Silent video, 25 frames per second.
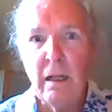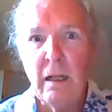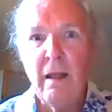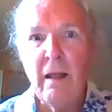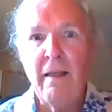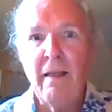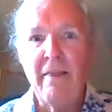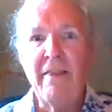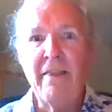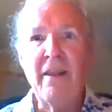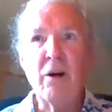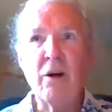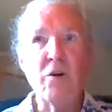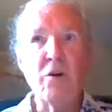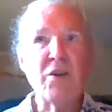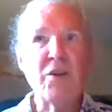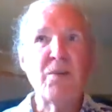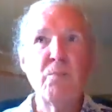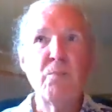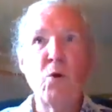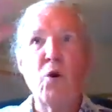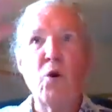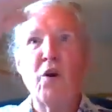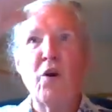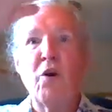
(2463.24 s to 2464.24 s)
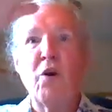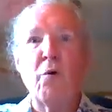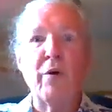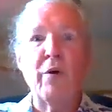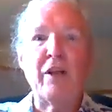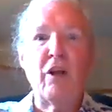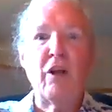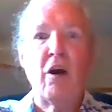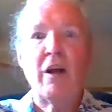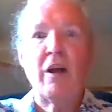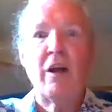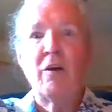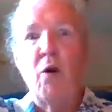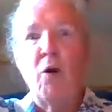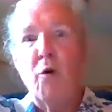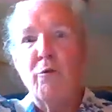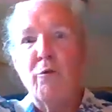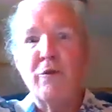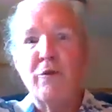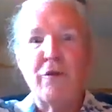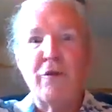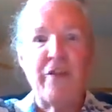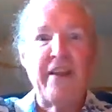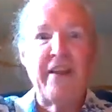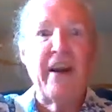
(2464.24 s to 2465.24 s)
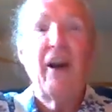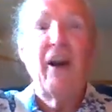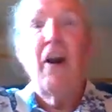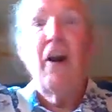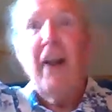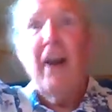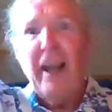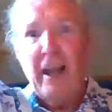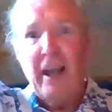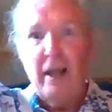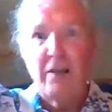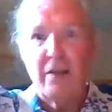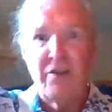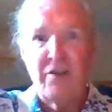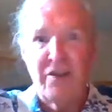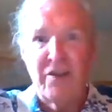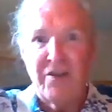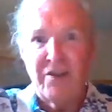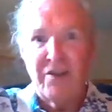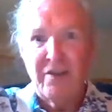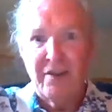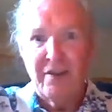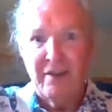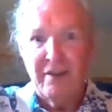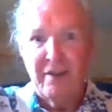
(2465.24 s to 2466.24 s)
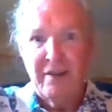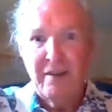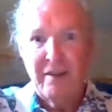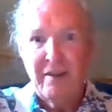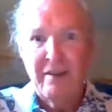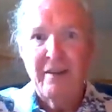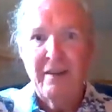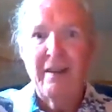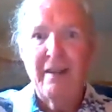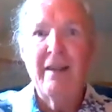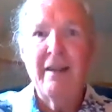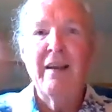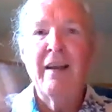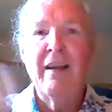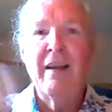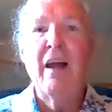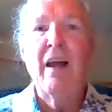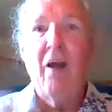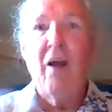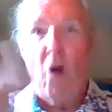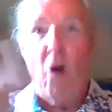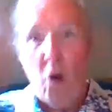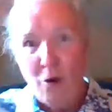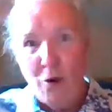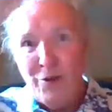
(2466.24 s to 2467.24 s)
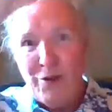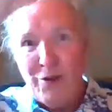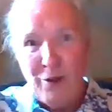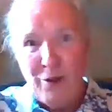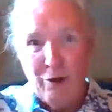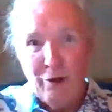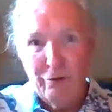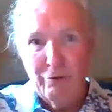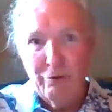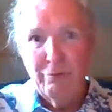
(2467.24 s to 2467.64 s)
There's more going on over their heads also.